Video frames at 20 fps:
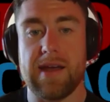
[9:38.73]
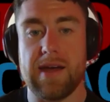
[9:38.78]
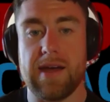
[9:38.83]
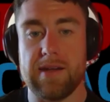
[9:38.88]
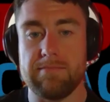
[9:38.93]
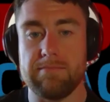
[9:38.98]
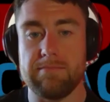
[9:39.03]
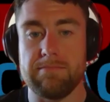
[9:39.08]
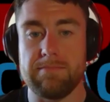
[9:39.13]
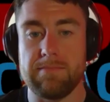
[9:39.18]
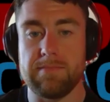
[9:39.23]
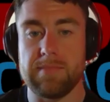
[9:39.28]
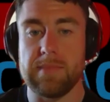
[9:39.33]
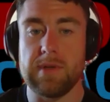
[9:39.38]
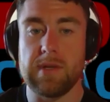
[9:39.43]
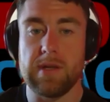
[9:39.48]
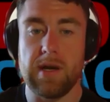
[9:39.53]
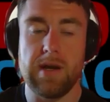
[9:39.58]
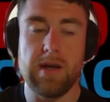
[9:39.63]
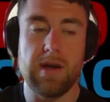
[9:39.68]
And
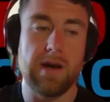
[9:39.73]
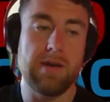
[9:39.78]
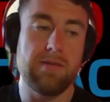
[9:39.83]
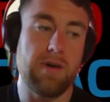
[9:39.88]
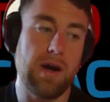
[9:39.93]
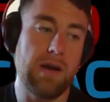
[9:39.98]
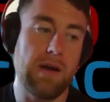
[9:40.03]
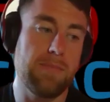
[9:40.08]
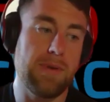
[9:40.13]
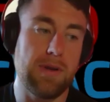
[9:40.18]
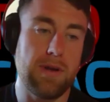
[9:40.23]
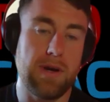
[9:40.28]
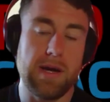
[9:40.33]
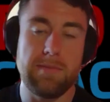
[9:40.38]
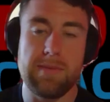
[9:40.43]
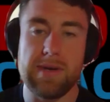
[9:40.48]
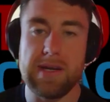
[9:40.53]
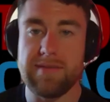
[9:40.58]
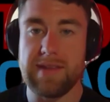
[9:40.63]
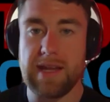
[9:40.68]
I, I, I, I
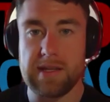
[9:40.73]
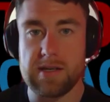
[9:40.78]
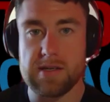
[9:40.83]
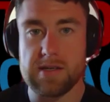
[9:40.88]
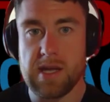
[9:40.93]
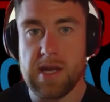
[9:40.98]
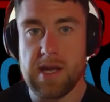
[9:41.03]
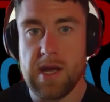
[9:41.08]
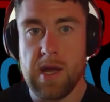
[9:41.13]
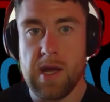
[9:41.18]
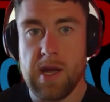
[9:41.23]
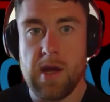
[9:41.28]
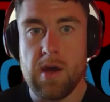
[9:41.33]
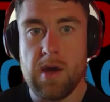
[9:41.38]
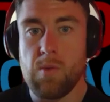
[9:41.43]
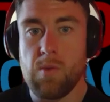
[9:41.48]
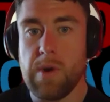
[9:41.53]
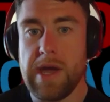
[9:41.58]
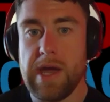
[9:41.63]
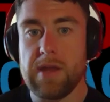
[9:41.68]
believe that there's
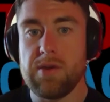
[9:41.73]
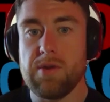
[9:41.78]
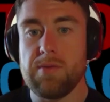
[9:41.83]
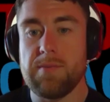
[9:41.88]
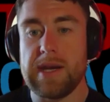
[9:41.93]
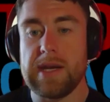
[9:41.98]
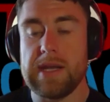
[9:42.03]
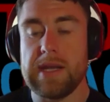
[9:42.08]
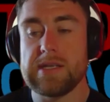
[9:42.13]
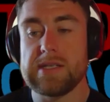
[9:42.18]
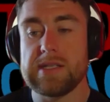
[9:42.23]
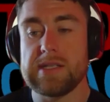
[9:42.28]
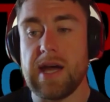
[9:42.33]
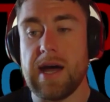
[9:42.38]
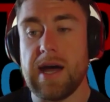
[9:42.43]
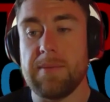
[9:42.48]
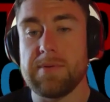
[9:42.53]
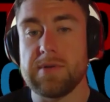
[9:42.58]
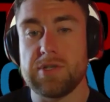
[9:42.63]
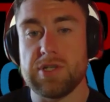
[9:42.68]
way too many
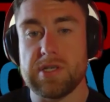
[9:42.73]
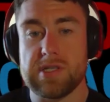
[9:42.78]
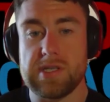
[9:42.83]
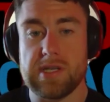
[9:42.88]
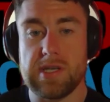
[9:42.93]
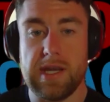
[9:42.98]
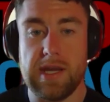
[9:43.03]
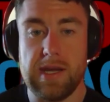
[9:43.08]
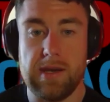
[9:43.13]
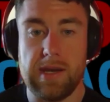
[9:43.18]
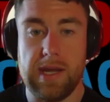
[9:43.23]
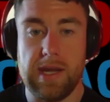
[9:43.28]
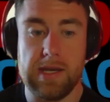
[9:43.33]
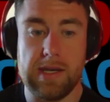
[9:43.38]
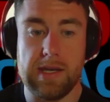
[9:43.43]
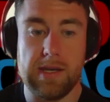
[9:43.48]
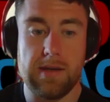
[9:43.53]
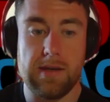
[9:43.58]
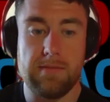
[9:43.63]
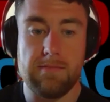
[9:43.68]
stoppages in, in,
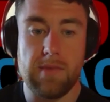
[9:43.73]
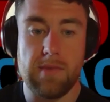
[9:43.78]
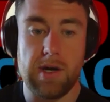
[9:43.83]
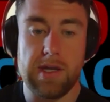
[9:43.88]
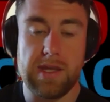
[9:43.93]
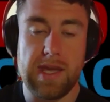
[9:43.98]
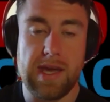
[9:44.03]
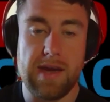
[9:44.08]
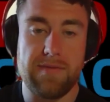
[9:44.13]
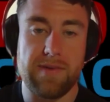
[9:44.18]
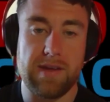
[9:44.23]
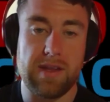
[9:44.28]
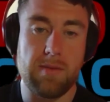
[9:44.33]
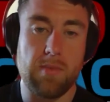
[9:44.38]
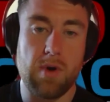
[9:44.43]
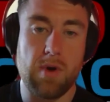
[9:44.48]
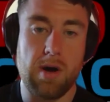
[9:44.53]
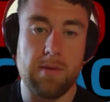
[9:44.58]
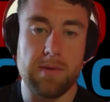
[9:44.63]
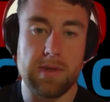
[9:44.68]
in I T F at the
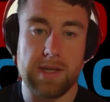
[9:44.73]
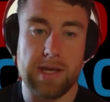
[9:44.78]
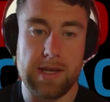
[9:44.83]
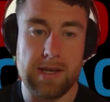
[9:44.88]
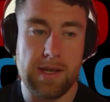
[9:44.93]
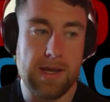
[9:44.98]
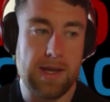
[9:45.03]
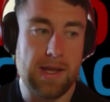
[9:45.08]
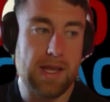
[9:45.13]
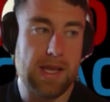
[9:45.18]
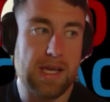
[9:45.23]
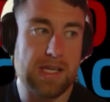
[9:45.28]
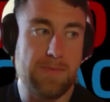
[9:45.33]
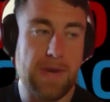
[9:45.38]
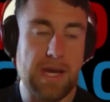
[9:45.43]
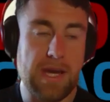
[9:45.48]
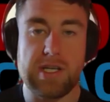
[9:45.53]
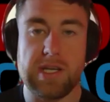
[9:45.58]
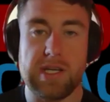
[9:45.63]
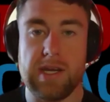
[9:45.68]
moment, and
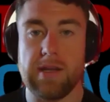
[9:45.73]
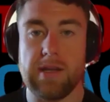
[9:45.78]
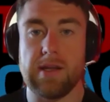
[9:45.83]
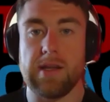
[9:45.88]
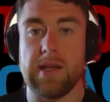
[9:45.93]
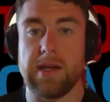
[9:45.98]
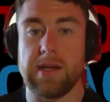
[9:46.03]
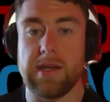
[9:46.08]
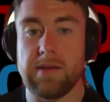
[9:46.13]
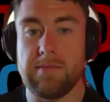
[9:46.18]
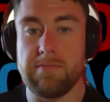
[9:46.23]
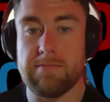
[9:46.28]
especially like